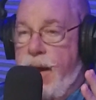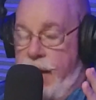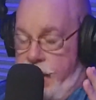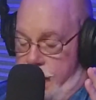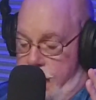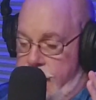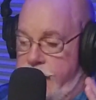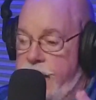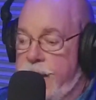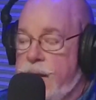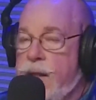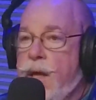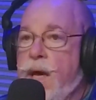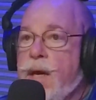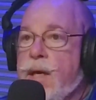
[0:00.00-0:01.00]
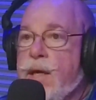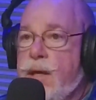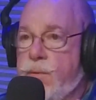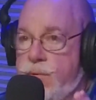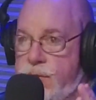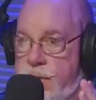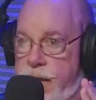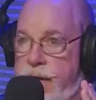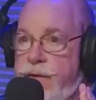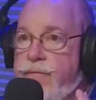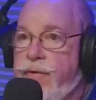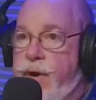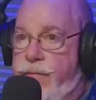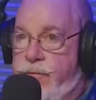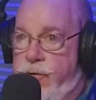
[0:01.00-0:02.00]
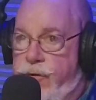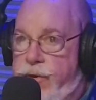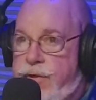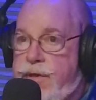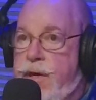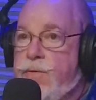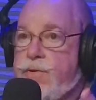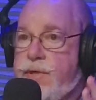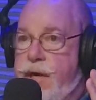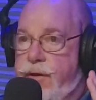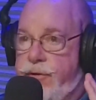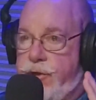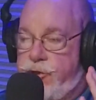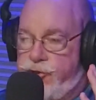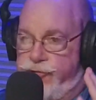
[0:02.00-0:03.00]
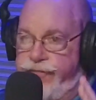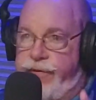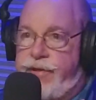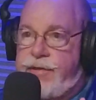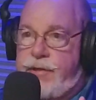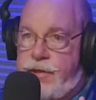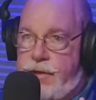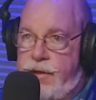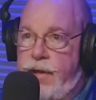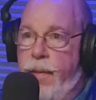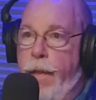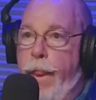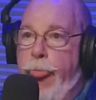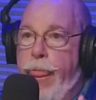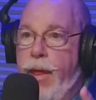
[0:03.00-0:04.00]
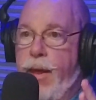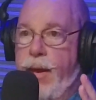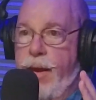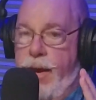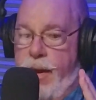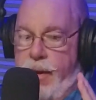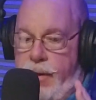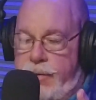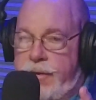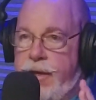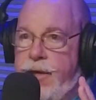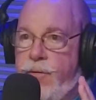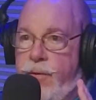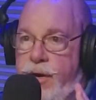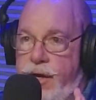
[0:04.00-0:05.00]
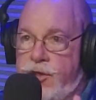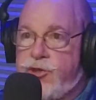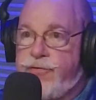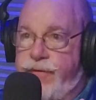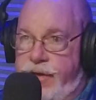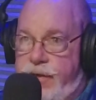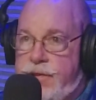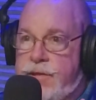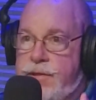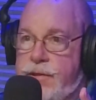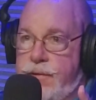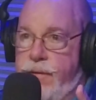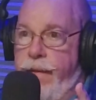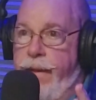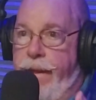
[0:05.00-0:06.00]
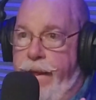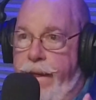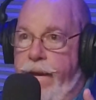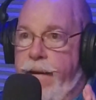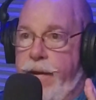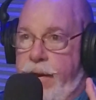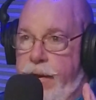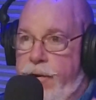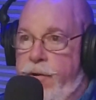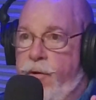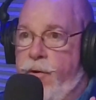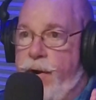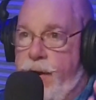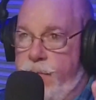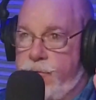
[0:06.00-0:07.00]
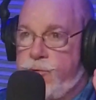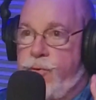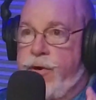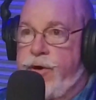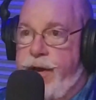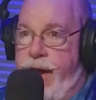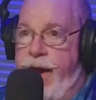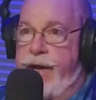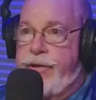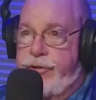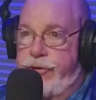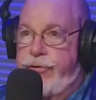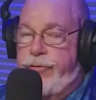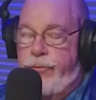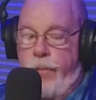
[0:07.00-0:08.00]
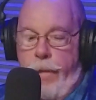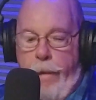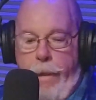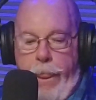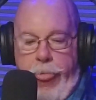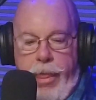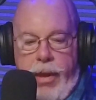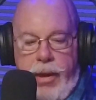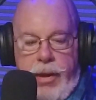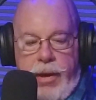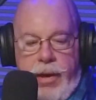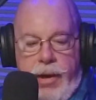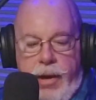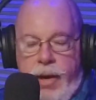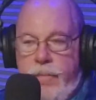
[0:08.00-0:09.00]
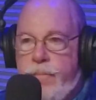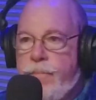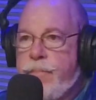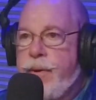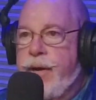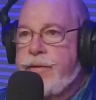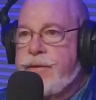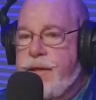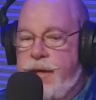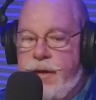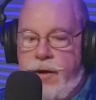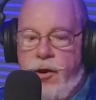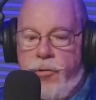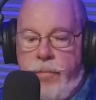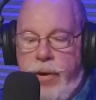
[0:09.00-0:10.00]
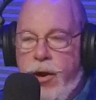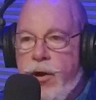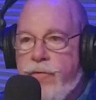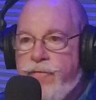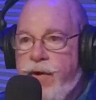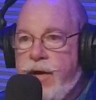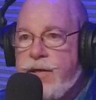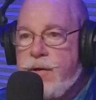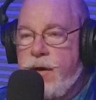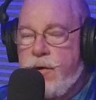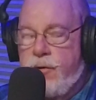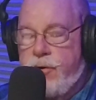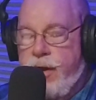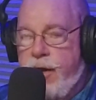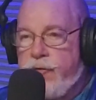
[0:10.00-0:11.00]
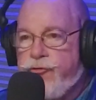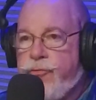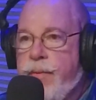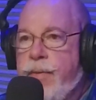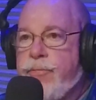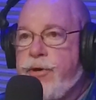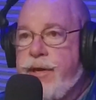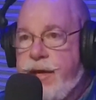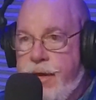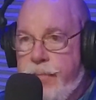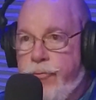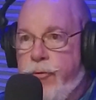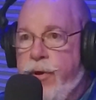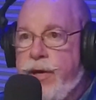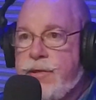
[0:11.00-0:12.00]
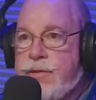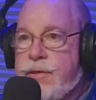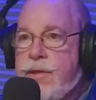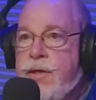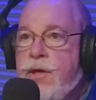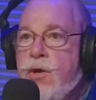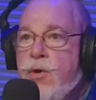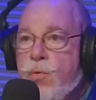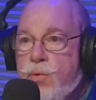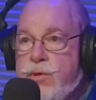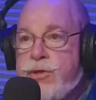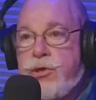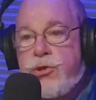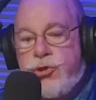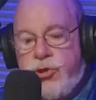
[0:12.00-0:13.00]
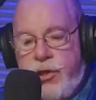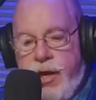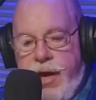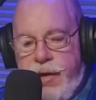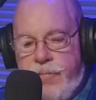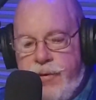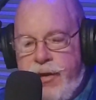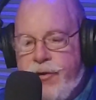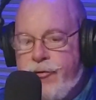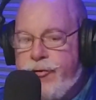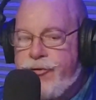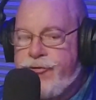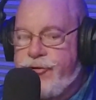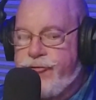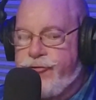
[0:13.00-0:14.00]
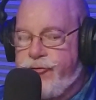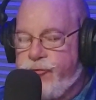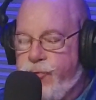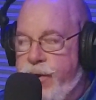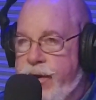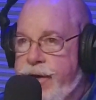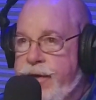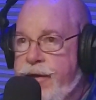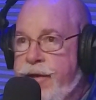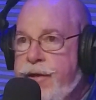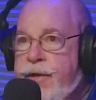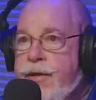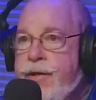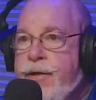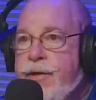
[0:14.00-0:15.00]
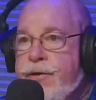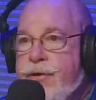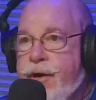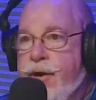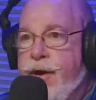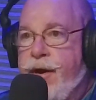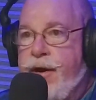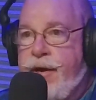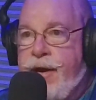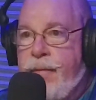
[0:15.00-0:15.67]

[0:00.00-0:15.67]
And at 10 o'clock, it was 95 degrees. I was out there schwitzing. And I'll tell you, when I schwitz, and I was wearing a hat too. But our council member, Nikki Perez, was there. She had to be in her sister's wedding. A